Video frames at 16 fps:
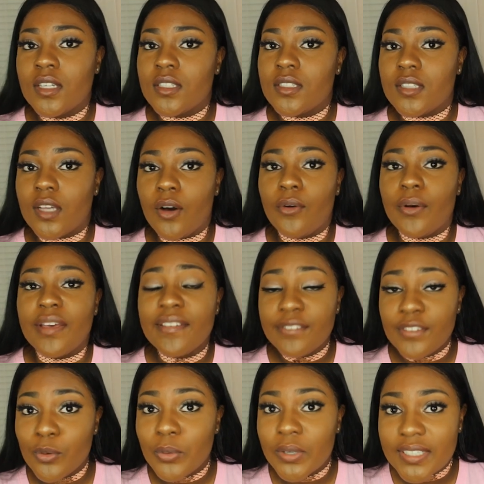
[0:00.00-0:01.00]
So
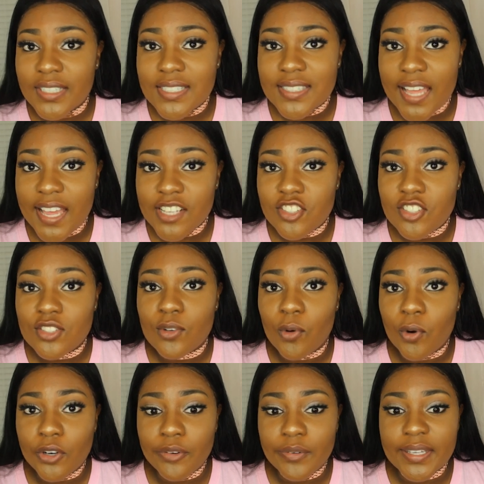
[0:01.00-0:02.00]
if you want these lashes
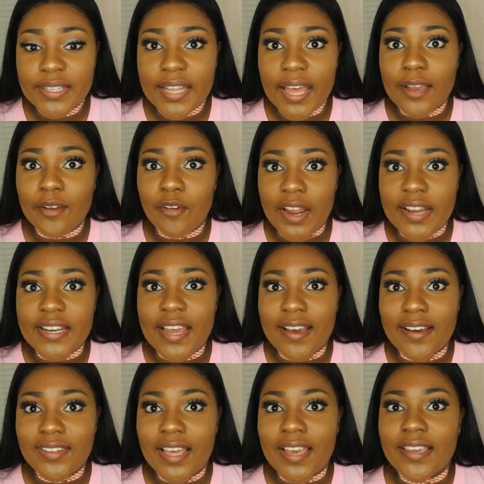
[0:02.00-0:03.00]
order it like right
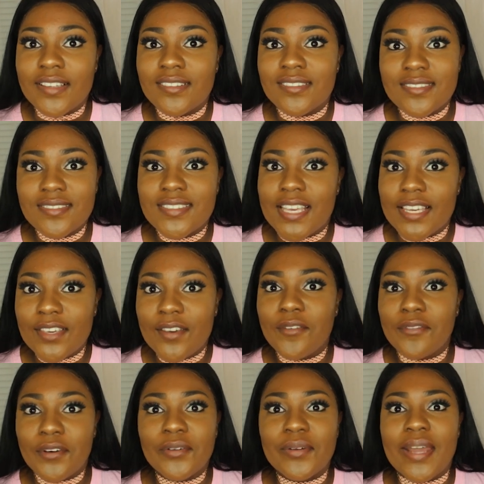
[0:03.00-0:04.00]
now like take your
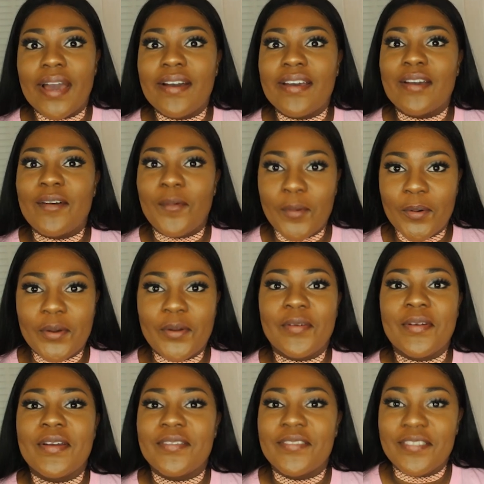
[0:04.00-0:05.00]
phone out and
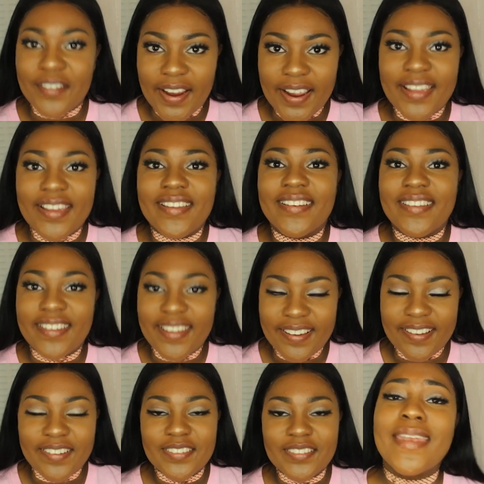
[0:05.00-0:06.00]
order it right
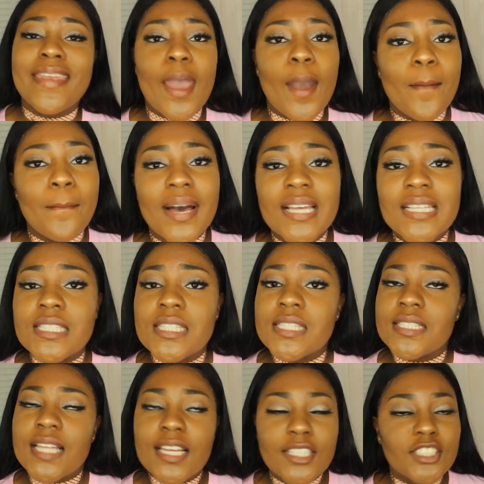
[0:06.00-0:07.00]
now. Now my
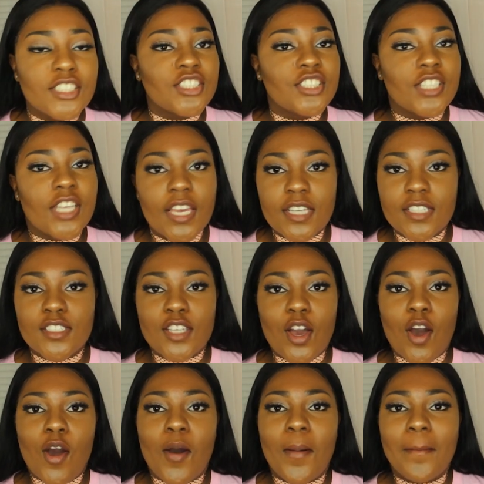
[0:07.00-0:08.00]
stunner shades
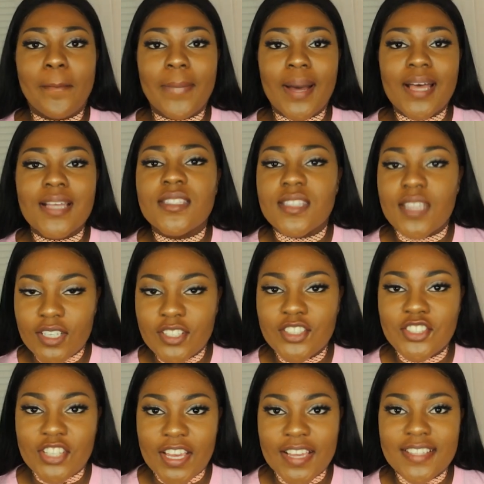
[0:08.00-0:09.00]
y'all, my stunner
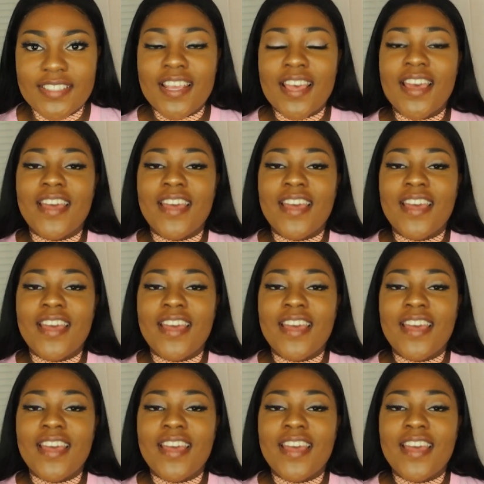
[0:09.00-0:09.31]
shades.